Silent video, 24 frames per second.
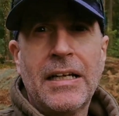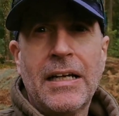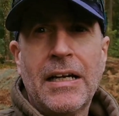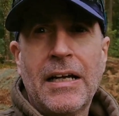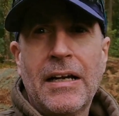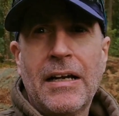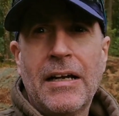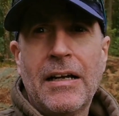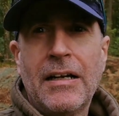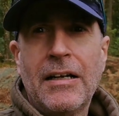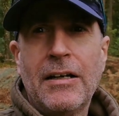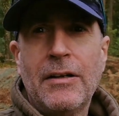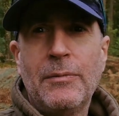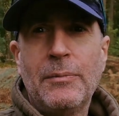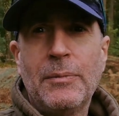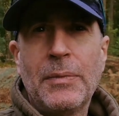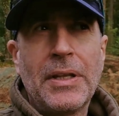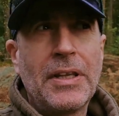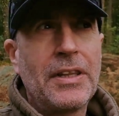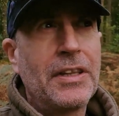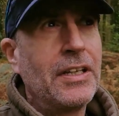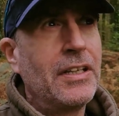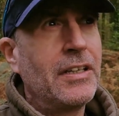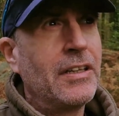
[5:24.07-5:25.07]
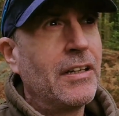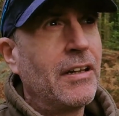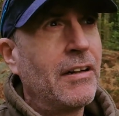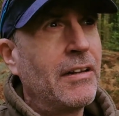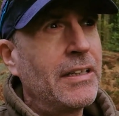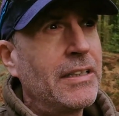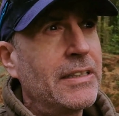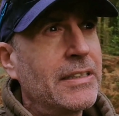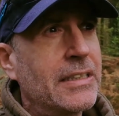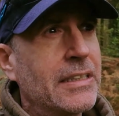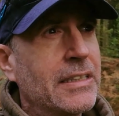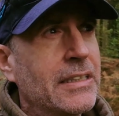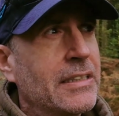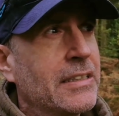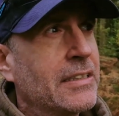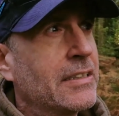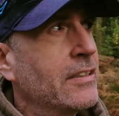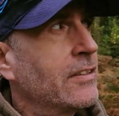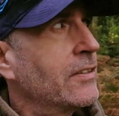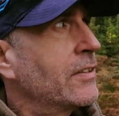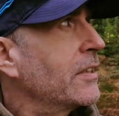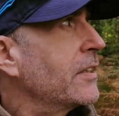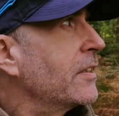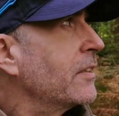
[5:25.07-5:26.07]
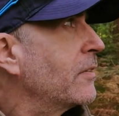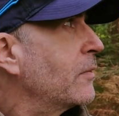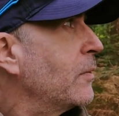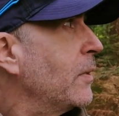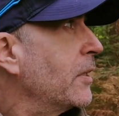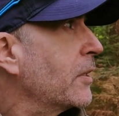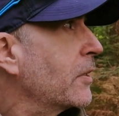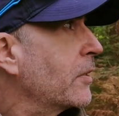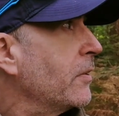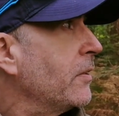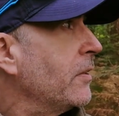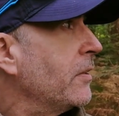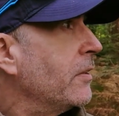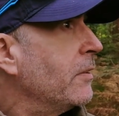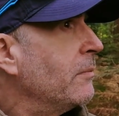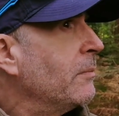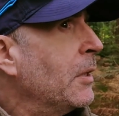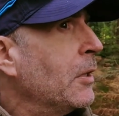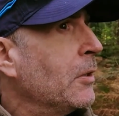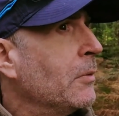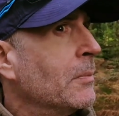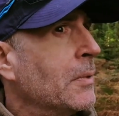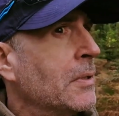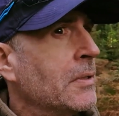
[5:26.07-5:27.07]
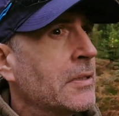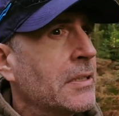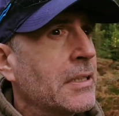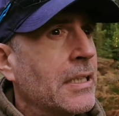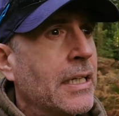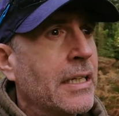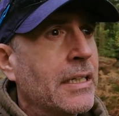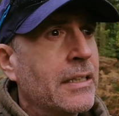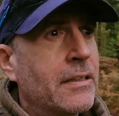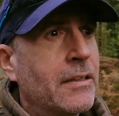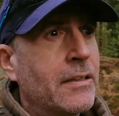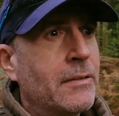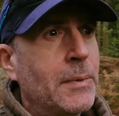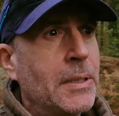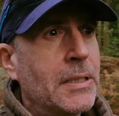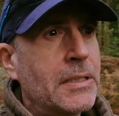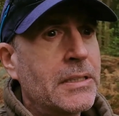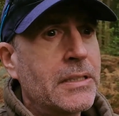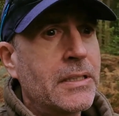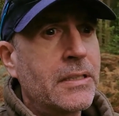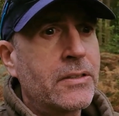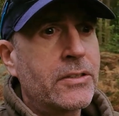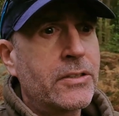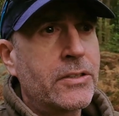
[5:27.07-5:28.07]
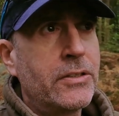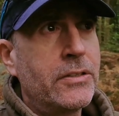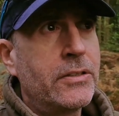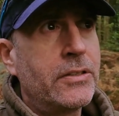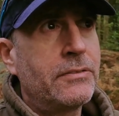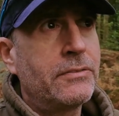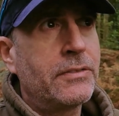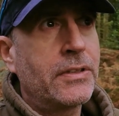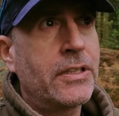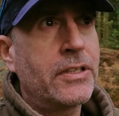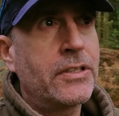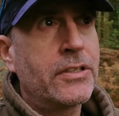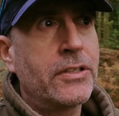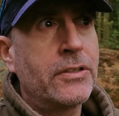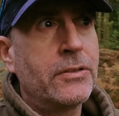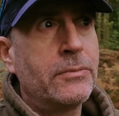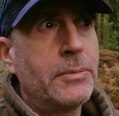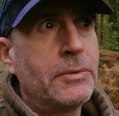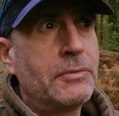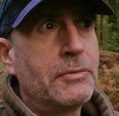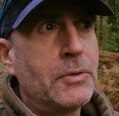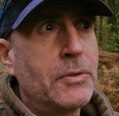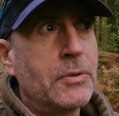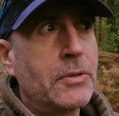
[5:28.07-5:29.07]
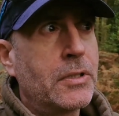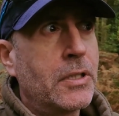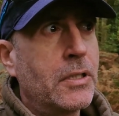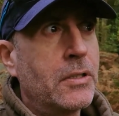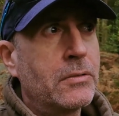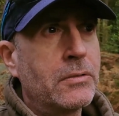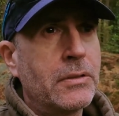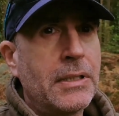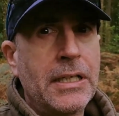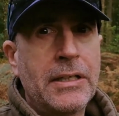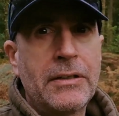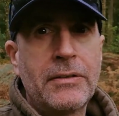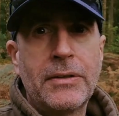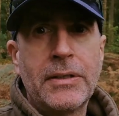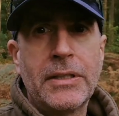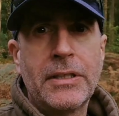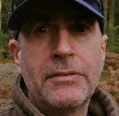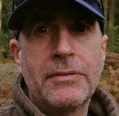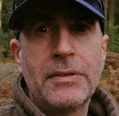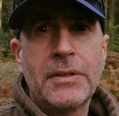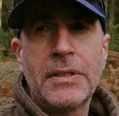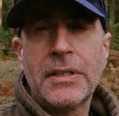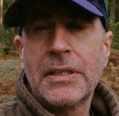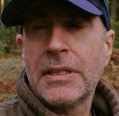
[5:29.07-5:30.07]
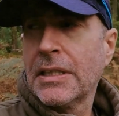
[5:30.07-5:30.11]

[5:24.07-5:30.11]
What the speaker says: The light is looking quite good at the moment, and I might start shooting very soon, before the golden hour even.